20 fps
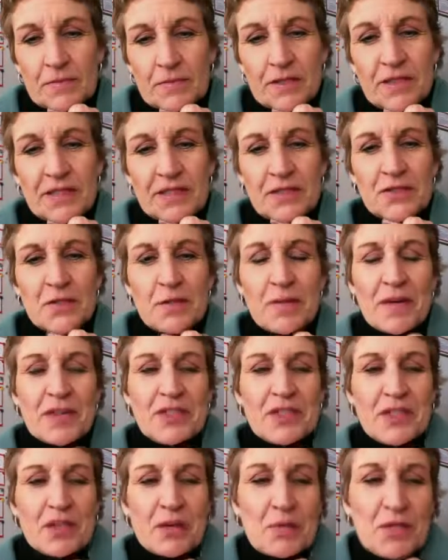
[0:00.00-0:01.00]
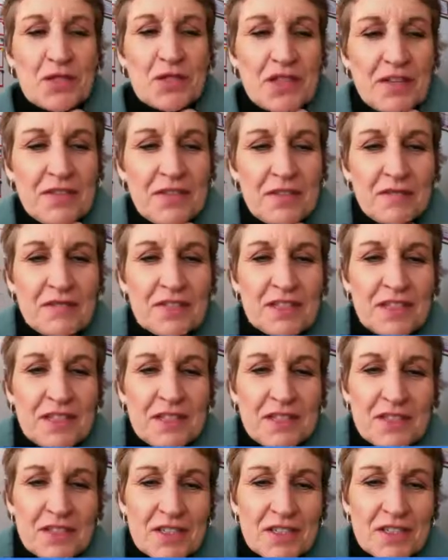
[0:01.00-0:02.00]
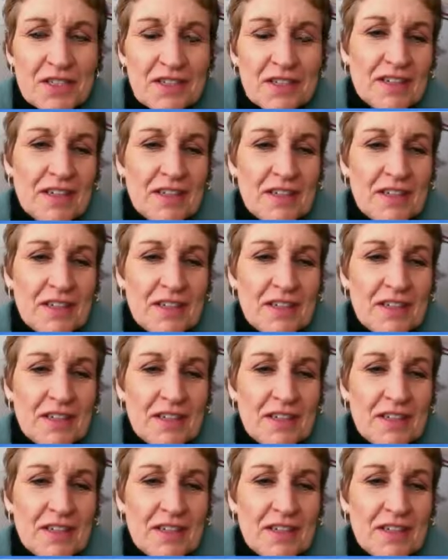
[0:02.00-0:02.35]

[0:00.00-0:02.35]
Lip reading: Thanks so much. I appreciate the invitation.